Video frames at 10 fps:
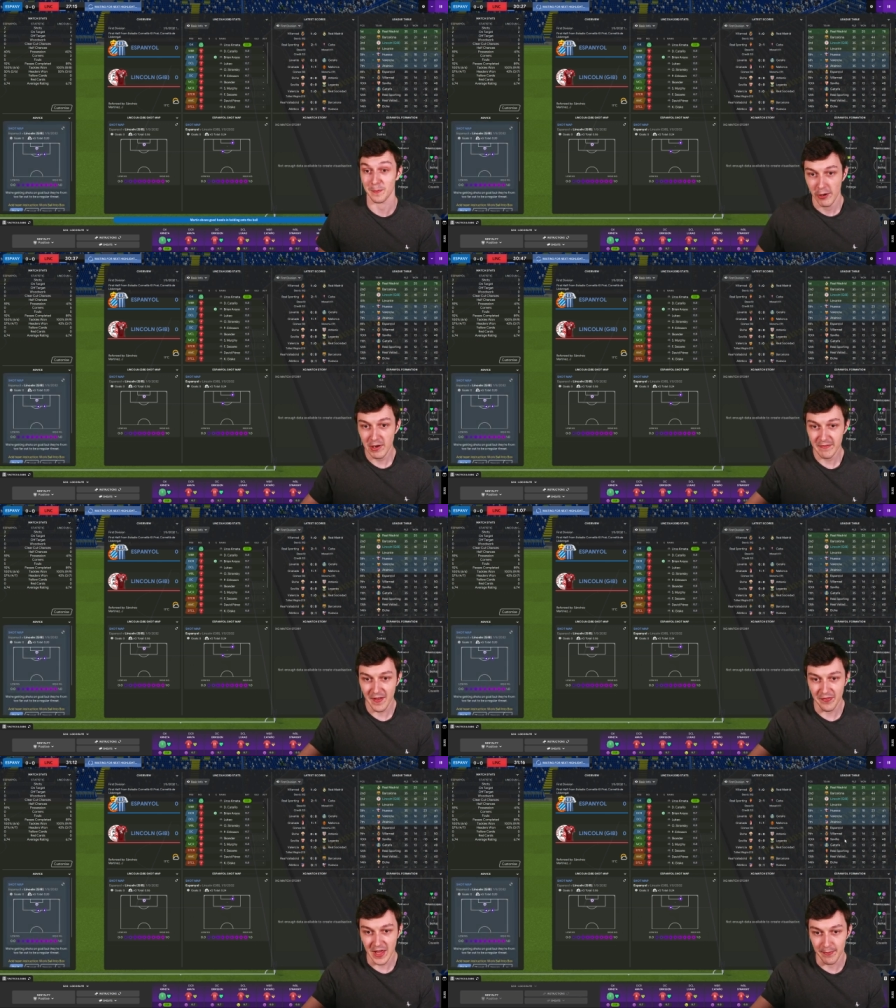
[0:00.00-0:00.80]
Who are
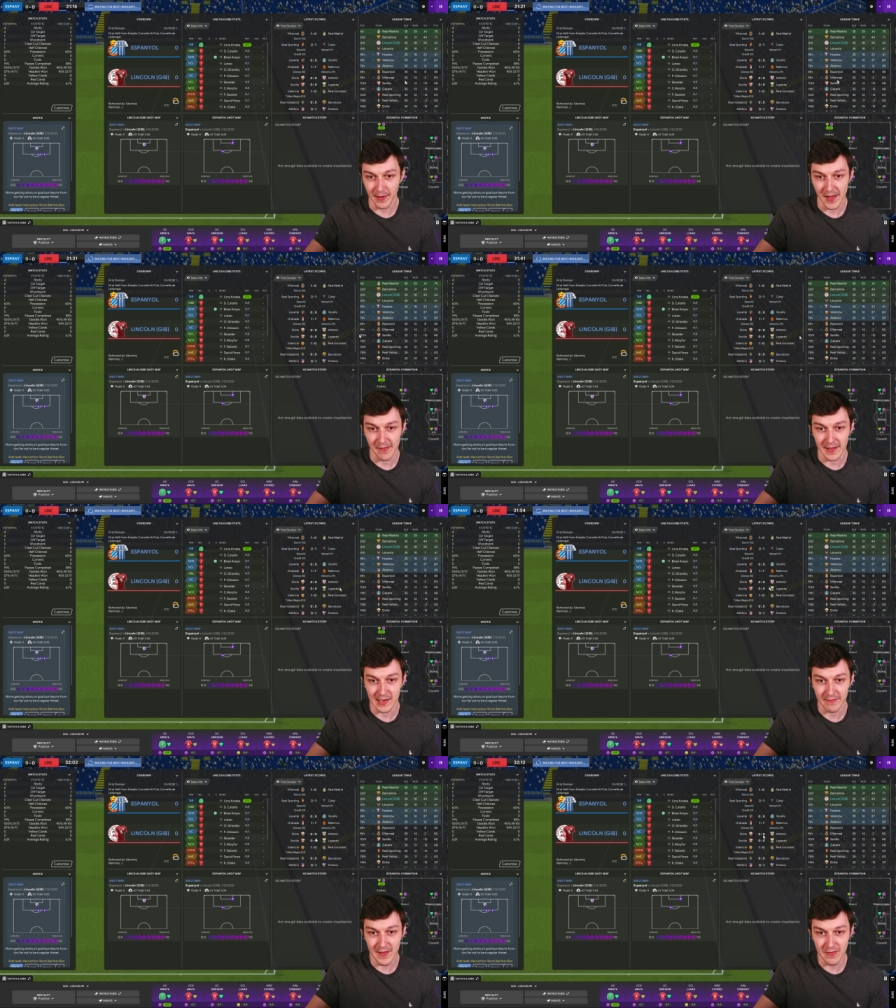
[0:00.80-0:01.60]
Levante playing then?
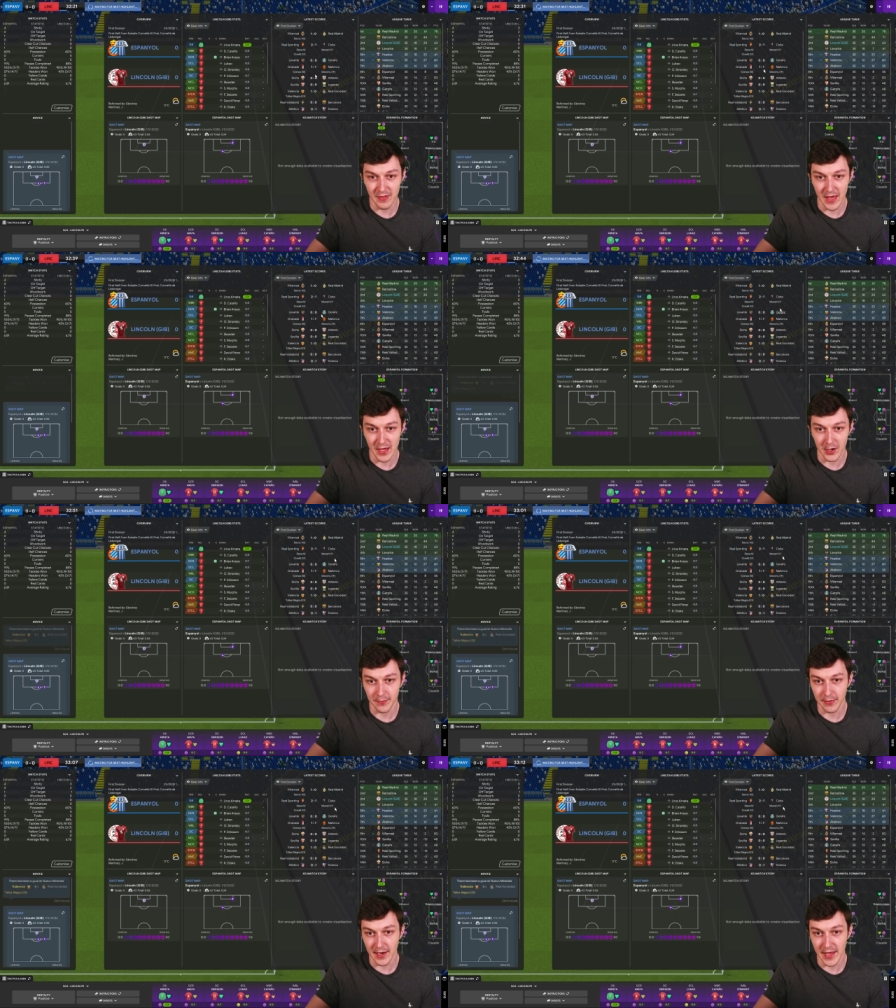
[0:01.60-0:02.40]
Levante are
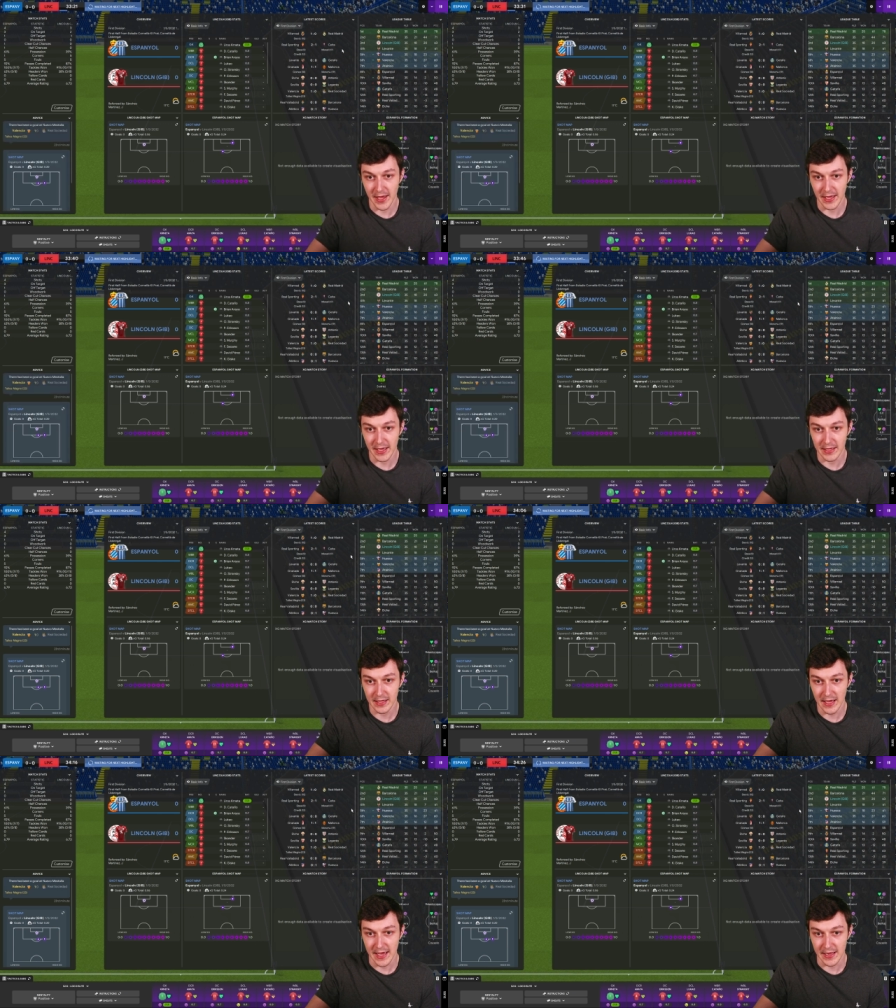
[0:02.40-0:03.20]
playing
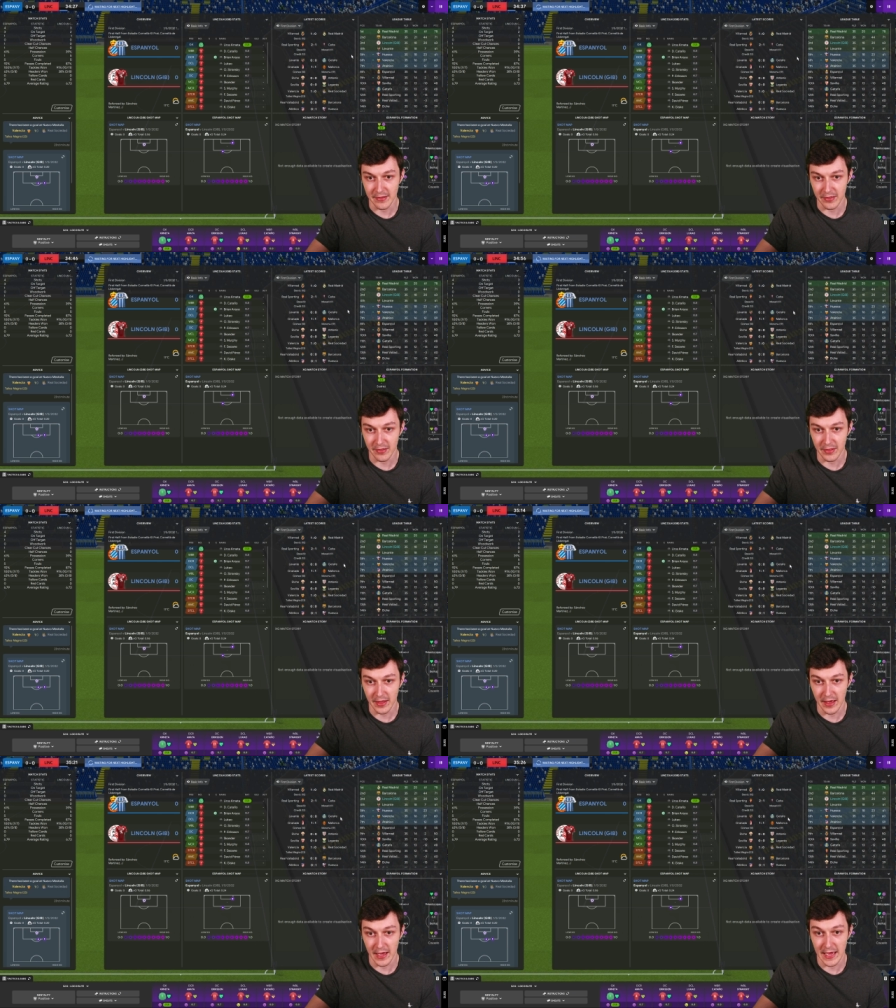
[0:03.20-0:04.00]
against
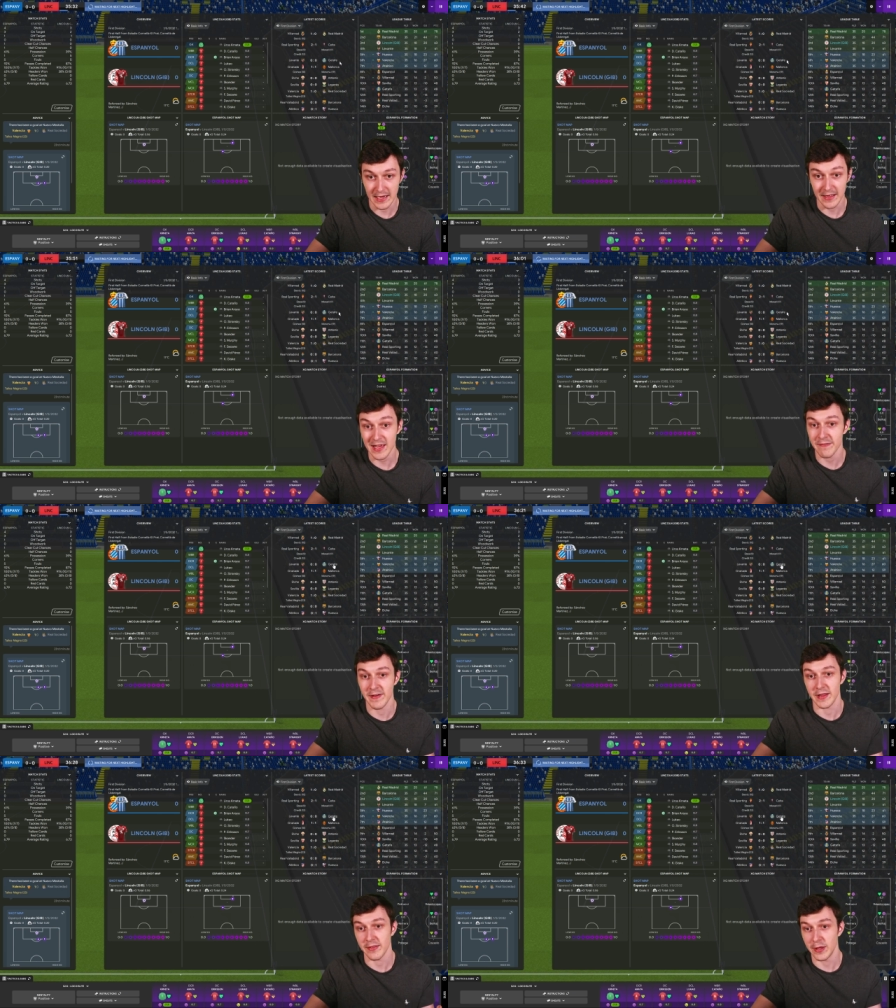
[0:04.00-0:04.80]
uh, Getafe.
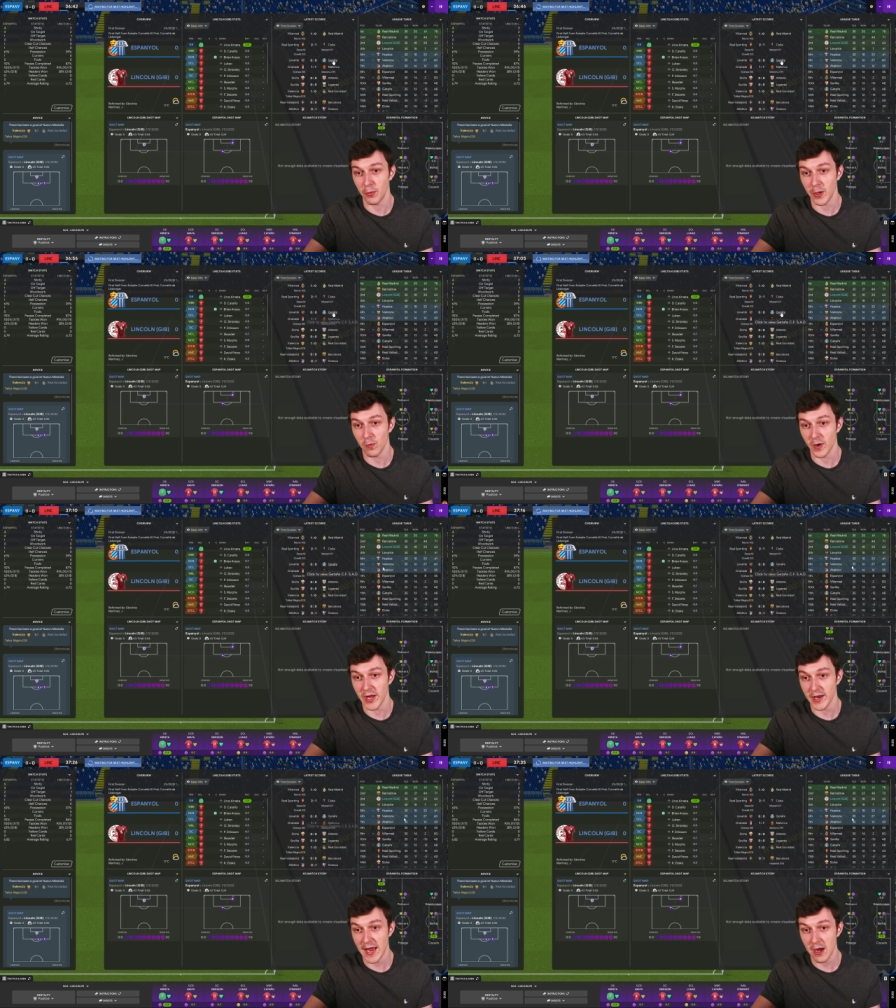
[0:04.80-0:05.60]
It's nil nil right
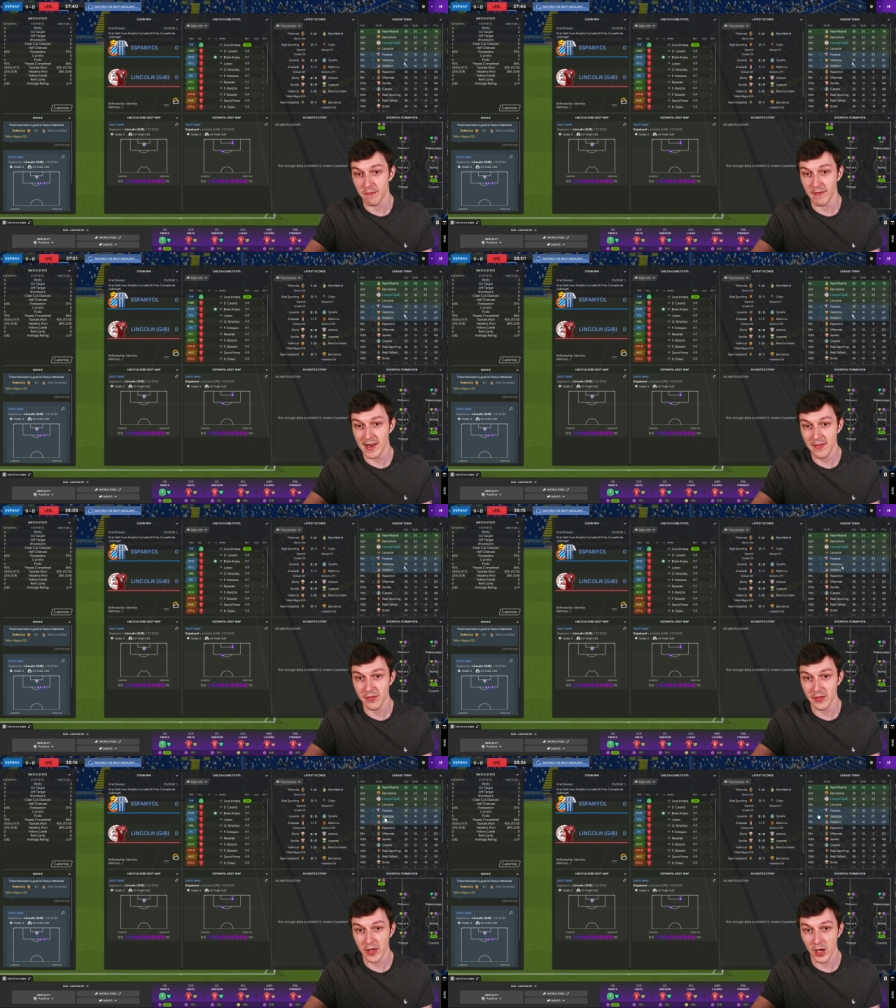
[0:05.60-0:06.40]
now.
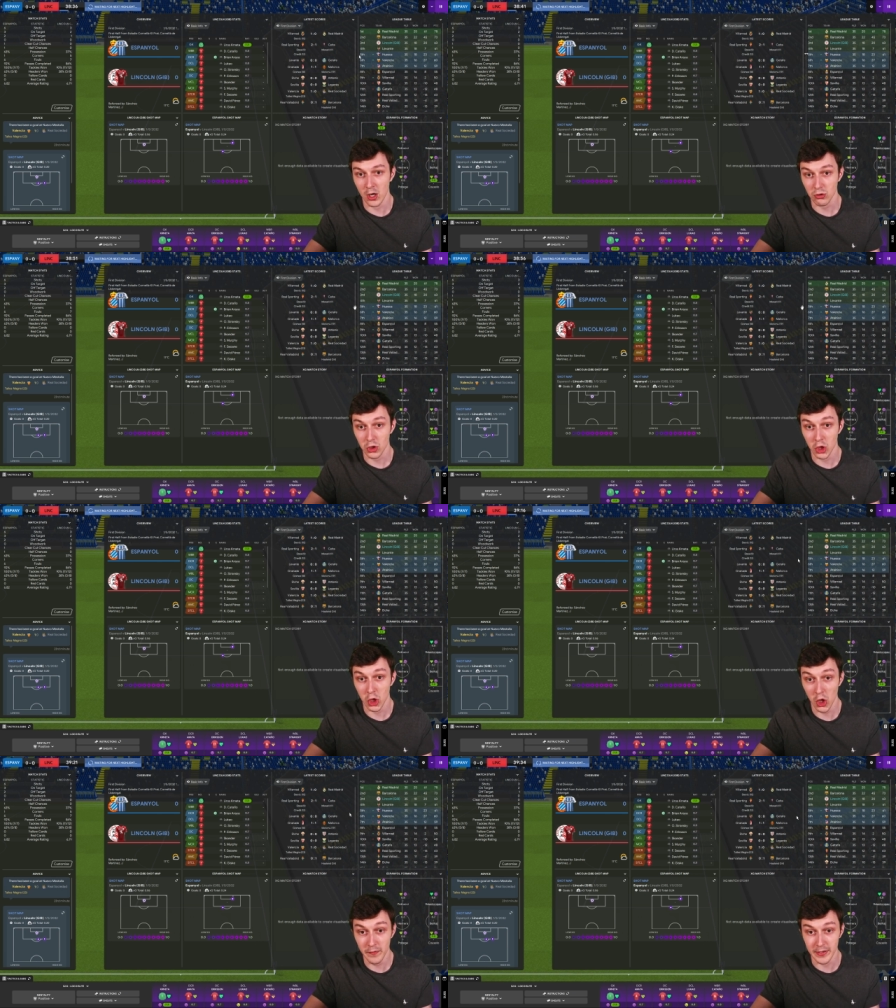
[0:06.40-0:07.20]
Valencia are
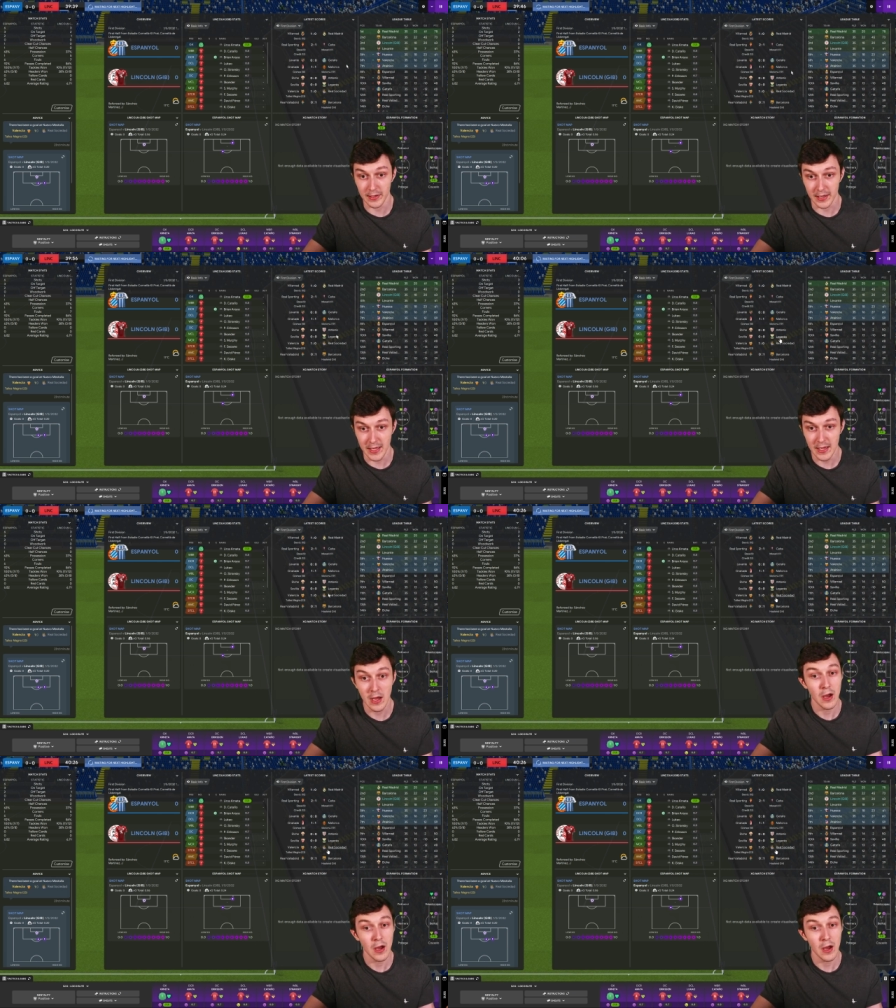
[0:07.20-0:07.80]
currently